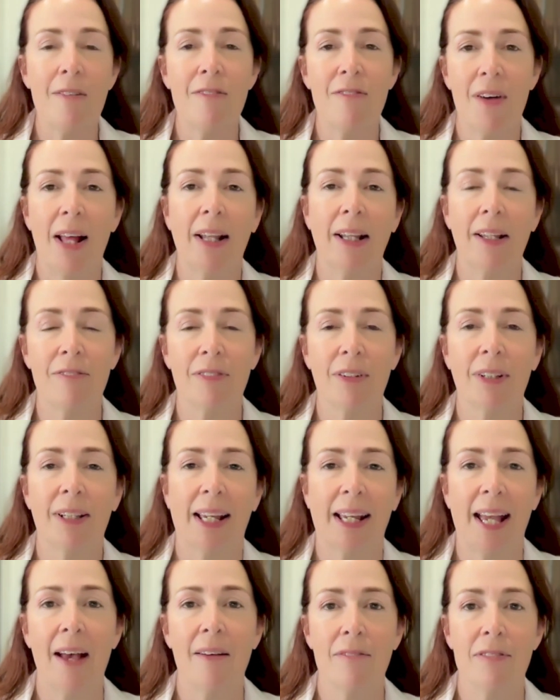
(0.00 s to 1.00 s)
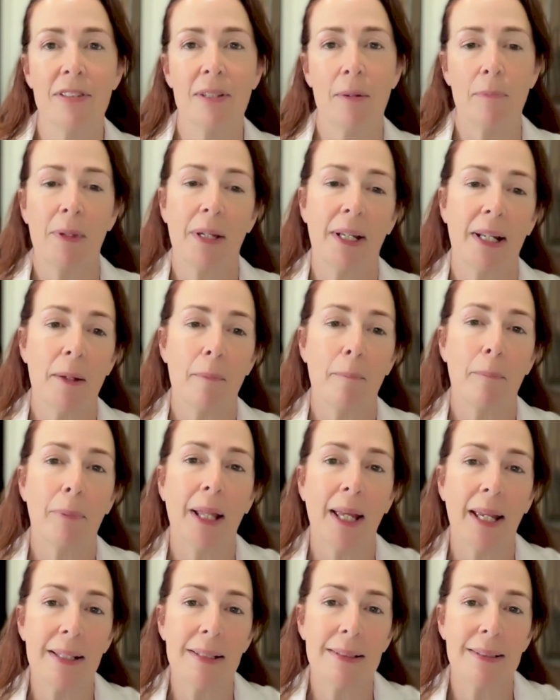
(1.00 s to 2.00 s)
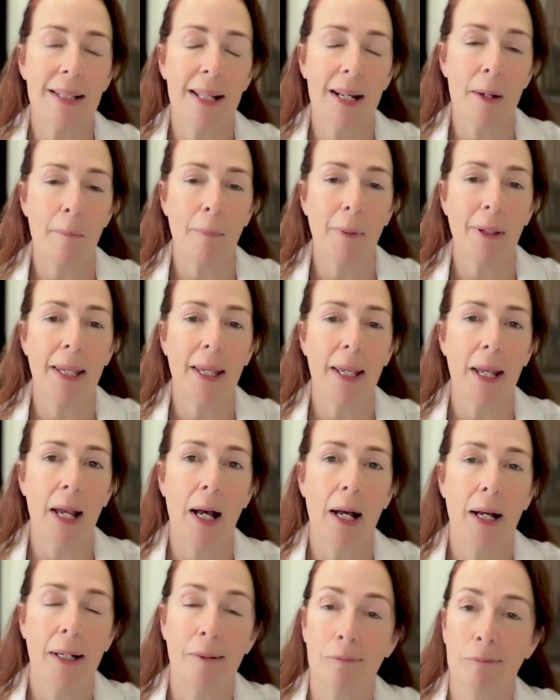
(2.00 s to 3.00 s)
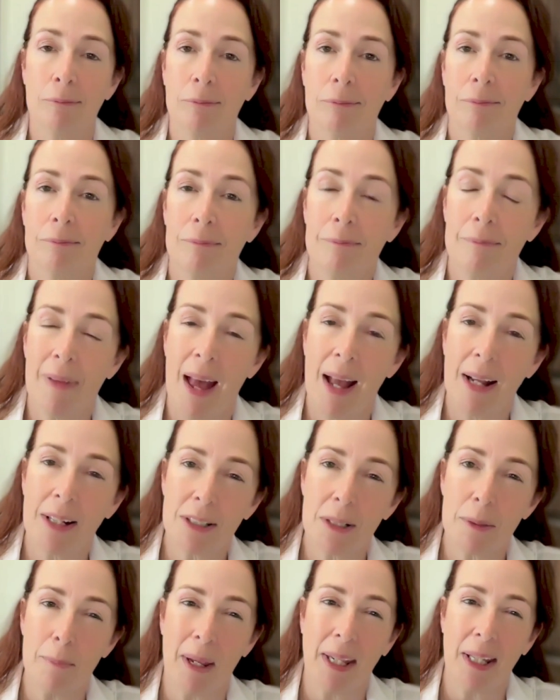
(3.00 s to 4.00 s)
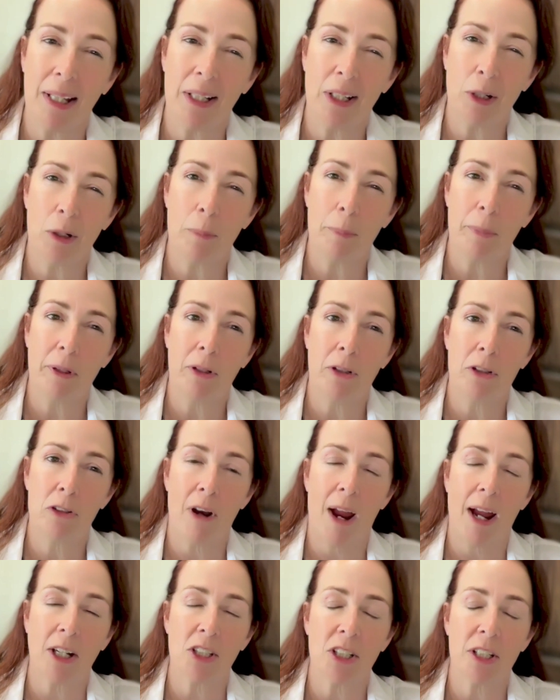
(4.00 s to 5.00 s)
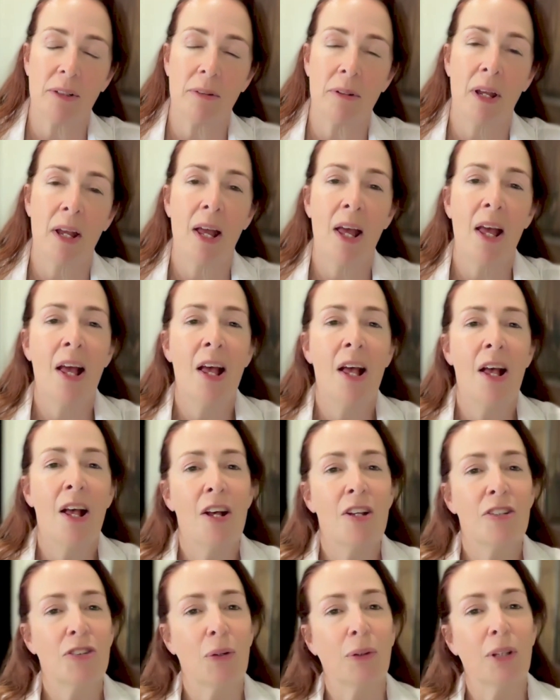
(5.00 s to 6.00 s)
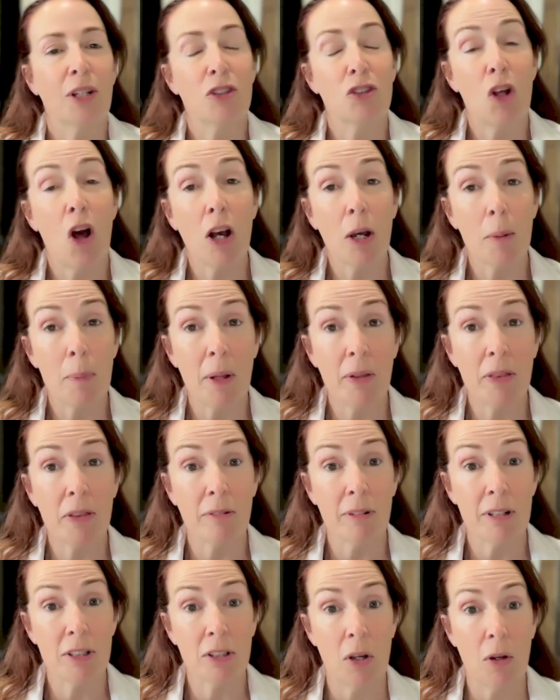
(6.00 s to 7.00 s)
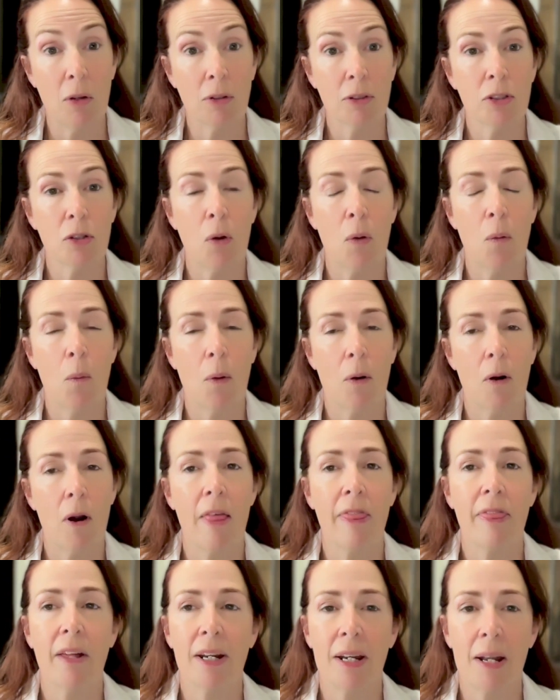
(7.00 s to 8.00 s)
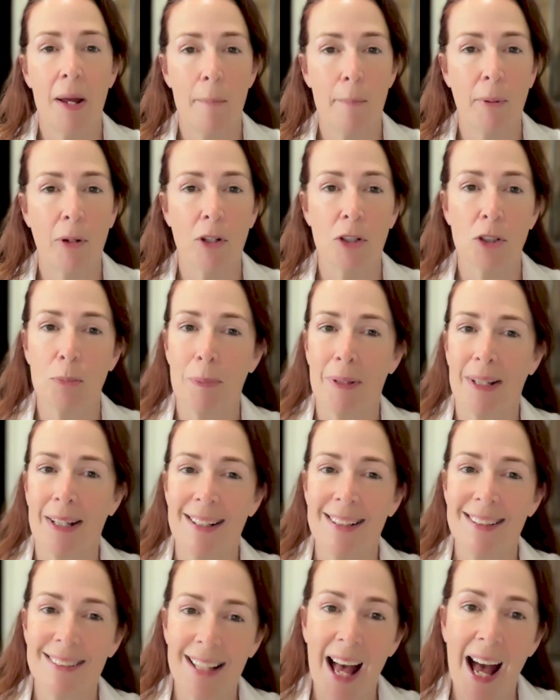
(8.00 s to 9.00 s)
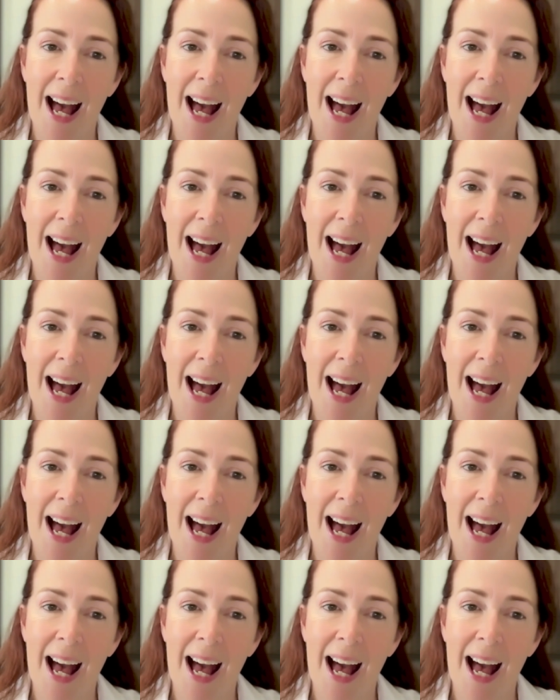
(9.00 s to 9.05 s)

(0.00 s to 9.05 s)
I finally feel like I have something in place that I'm actually making a little bit of traction. So let's talk about the results or the numbers because